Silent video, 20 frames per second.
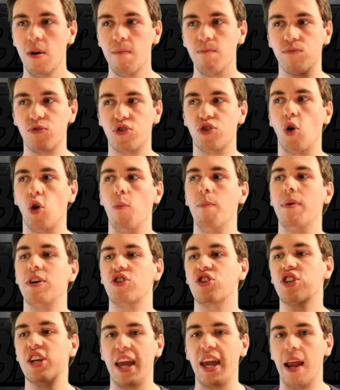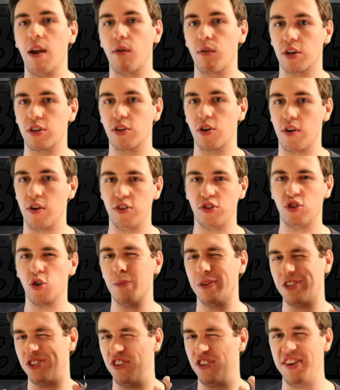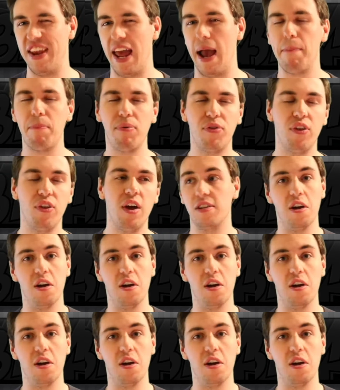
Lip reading: so much character and so much depth.